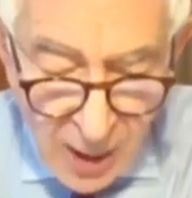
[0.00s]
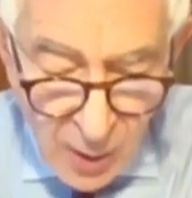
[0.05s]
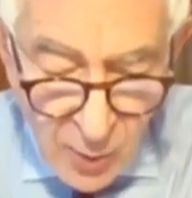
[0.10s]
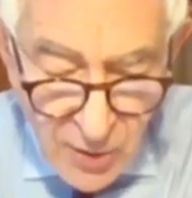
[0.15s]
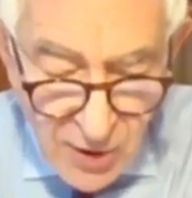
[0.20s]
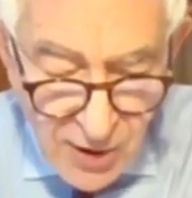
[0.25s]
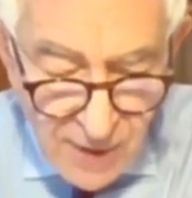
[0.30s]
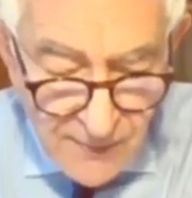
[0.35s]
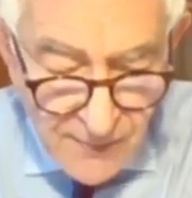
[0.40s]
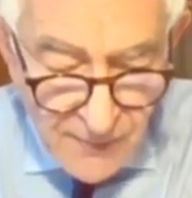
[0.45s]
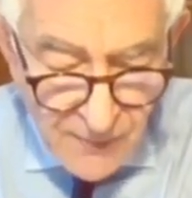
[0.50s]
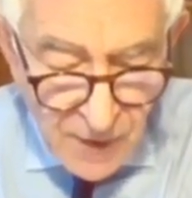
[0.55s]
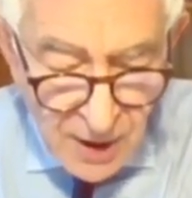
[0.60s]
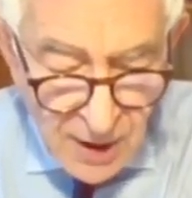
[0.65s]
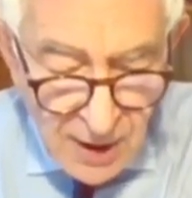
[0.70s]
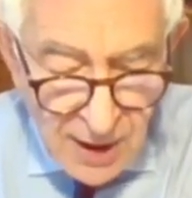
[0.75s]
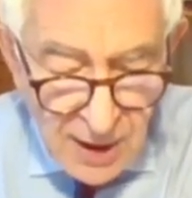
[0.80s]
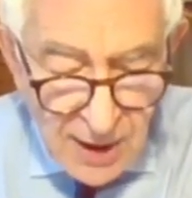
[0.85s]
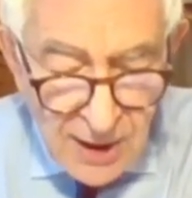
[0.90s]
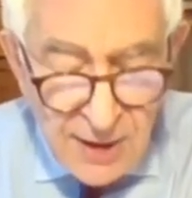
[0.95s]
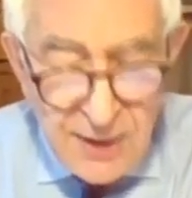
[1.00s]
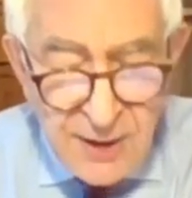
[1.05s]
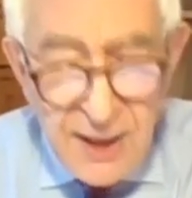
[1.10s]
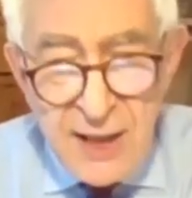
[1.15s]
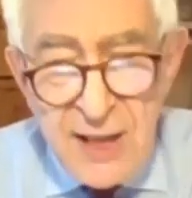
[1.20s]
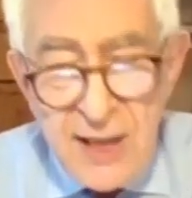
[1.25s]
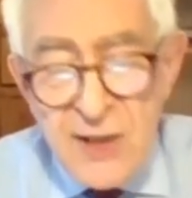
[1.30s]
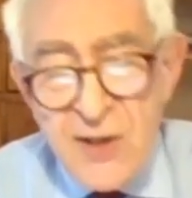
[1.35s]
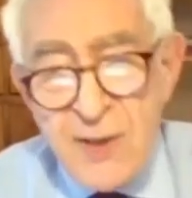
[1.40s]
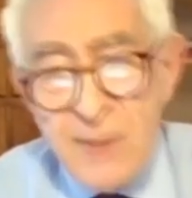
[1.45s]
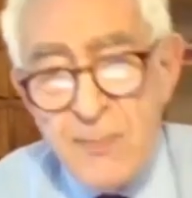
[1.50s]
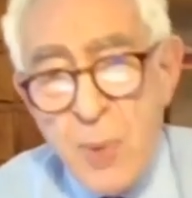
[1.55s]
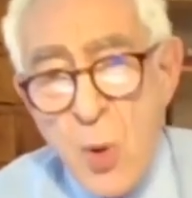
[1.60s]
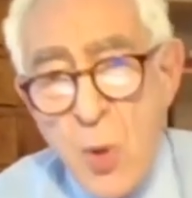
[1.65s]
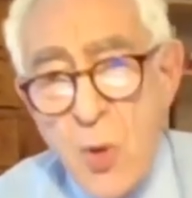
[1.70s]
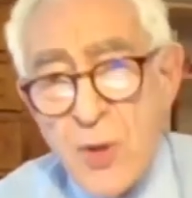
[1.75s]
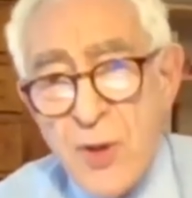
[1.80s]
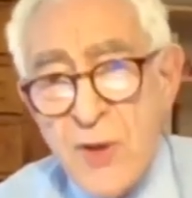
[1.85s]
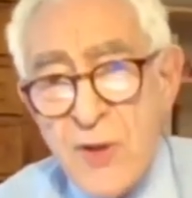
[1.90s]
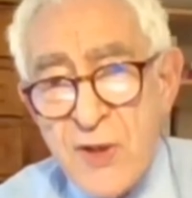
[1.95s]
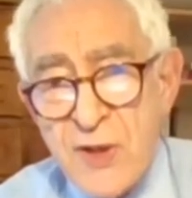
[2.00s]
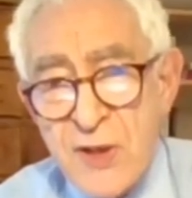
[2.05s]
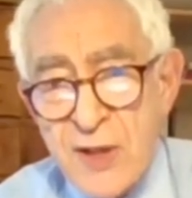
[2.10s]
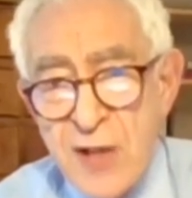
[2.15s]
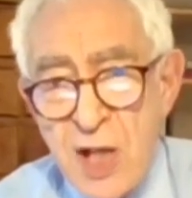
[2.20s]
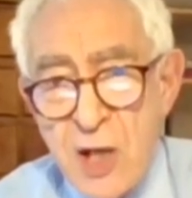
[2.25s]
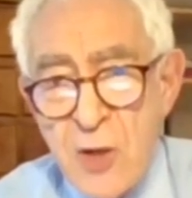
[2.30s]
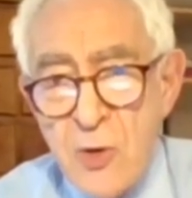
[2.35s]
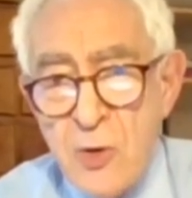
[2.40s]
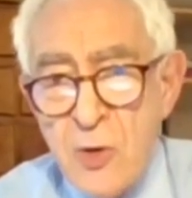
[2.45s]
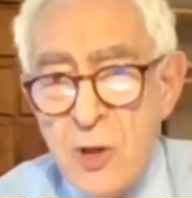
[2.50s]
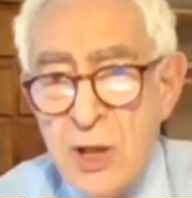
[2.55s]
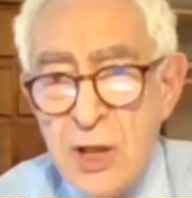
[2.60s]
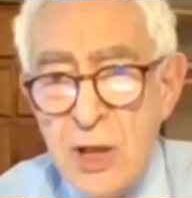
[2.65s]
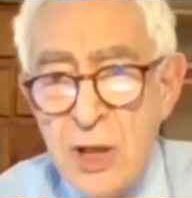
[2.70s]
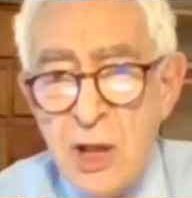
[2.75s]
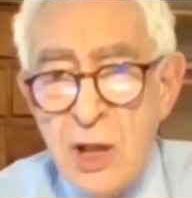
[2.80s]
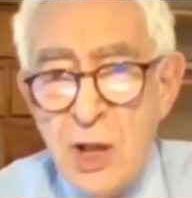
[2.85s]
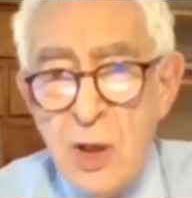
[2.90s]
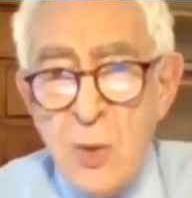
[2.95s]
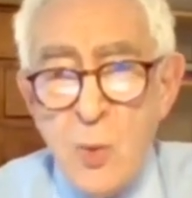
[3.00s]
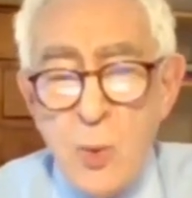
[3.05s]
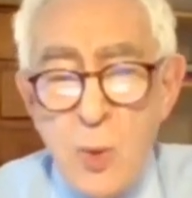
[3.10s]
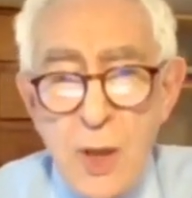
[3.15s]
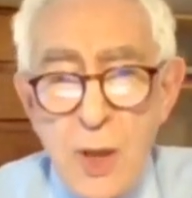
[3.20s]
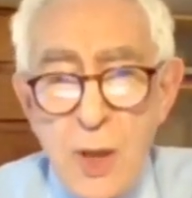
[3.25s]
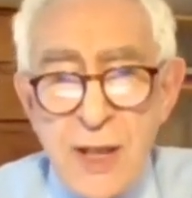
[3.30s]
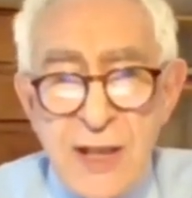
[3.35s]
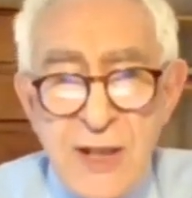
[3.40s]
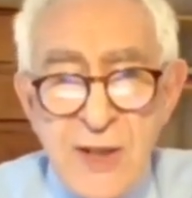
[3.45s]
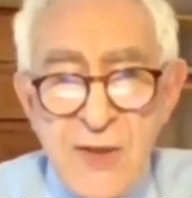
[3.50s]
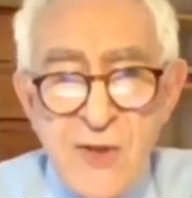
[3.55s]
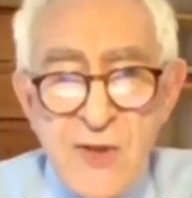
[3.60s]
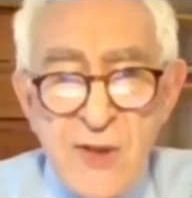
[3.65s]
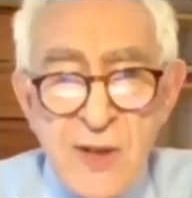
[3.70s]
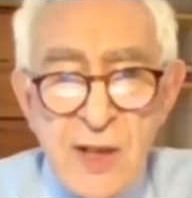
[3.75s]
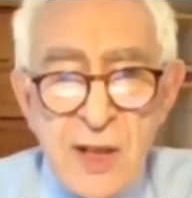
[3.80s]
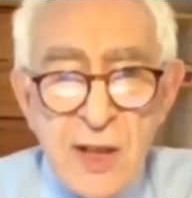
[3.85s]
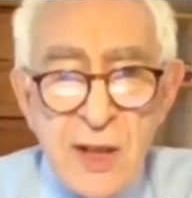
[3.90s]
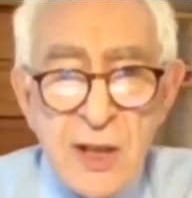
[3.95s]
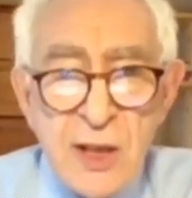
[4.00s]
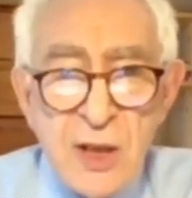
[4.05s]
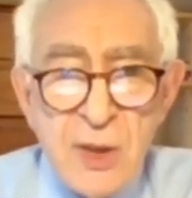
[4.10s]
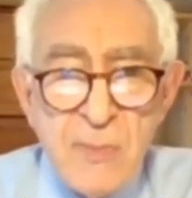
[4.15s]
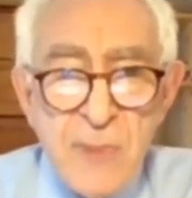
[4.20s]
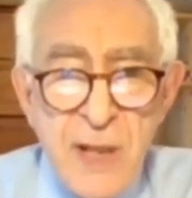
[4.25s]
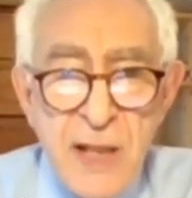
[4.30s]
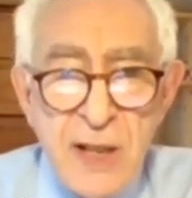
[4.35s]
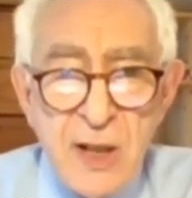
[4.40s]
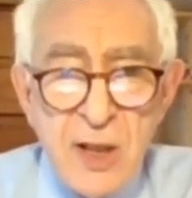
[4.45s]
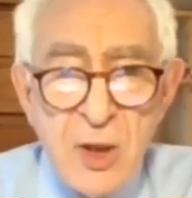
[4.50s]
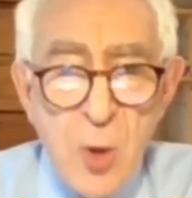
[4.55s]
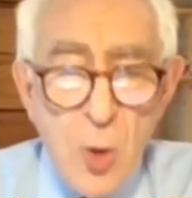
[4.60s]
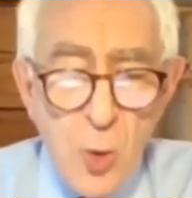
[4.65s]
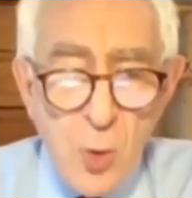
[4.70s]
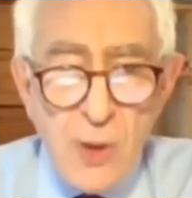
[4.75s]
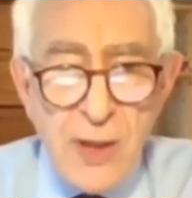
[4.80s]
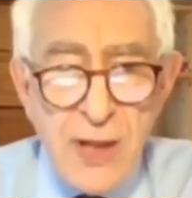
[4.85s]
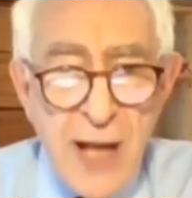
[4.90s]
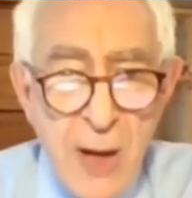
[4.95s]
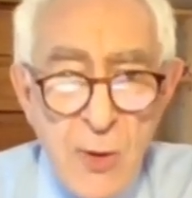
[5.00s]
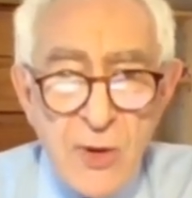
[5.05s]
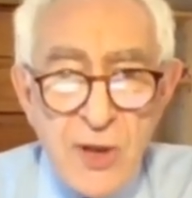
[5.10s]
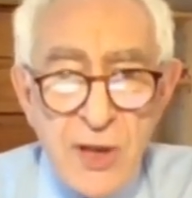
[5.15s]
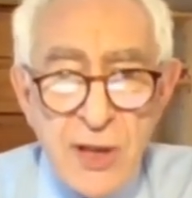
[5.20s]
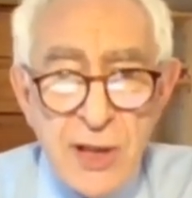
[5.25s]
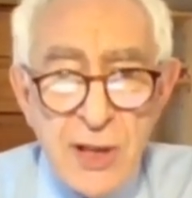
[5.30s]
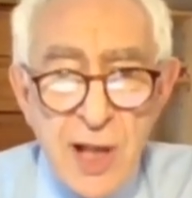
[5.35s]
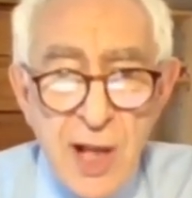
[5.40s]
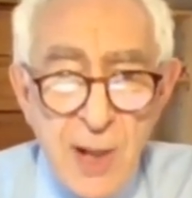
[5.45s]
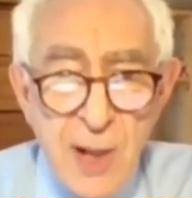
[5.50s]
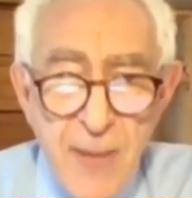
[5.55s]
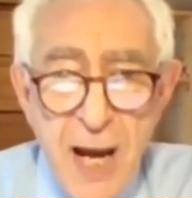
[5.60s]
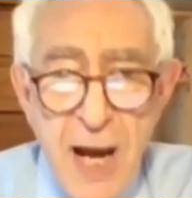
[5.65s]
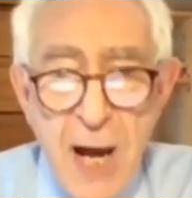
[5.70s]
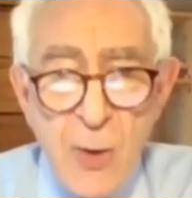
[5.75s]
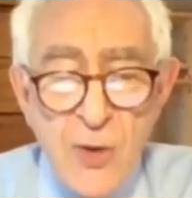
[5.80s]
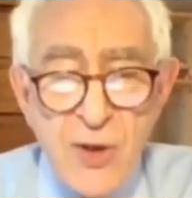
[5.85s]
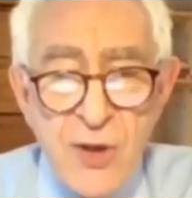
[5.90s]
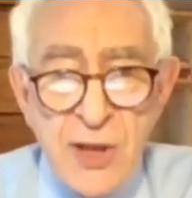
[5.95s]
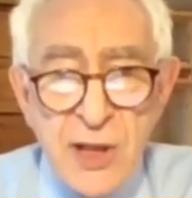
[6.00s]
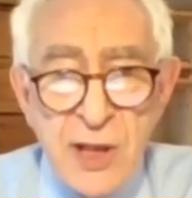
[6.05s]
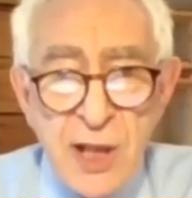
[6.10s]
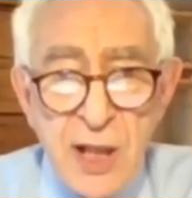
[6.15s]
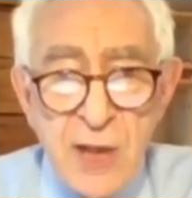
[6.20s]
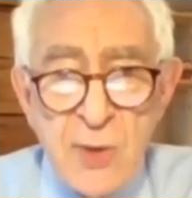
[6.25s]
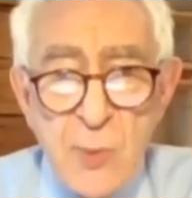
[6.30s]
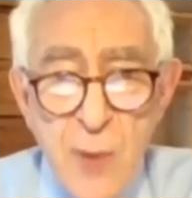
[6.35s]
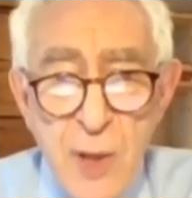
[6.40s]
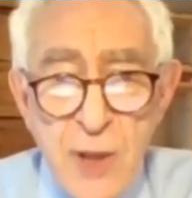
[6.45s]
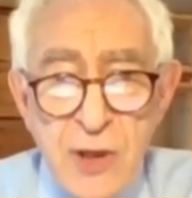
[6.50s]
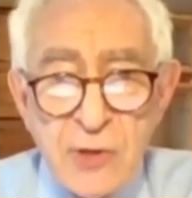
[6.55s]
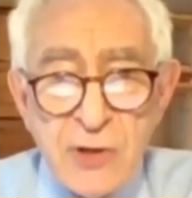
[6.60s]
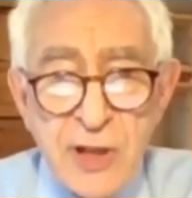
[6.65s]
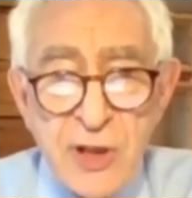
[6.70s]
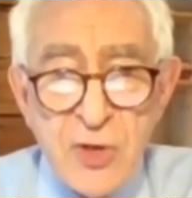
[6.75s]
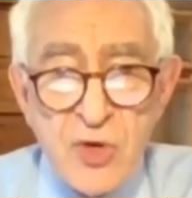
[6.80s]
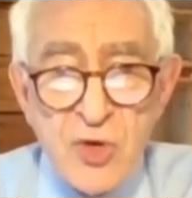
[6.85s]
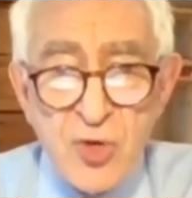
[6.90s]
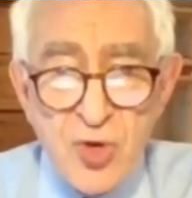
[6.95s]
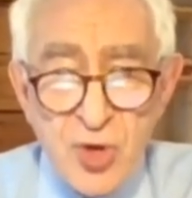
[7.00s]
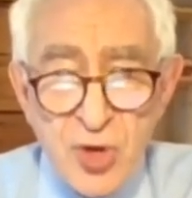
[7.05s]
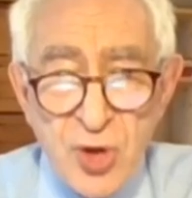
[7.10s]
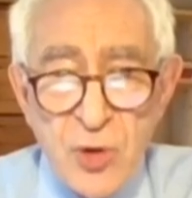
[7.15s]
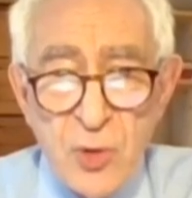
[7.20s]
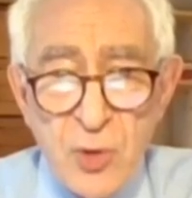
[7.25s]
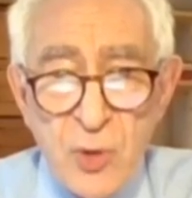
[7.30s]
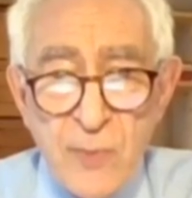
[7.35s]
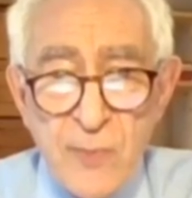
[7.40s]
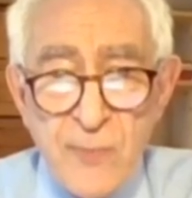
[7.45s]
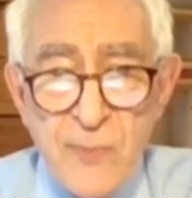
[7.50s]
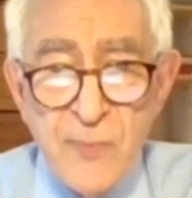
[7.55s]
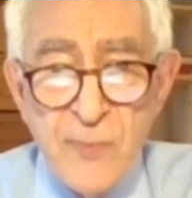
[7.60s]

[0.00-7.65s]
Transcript: out, then it's important to know what it is you're being called out about and whether it's true.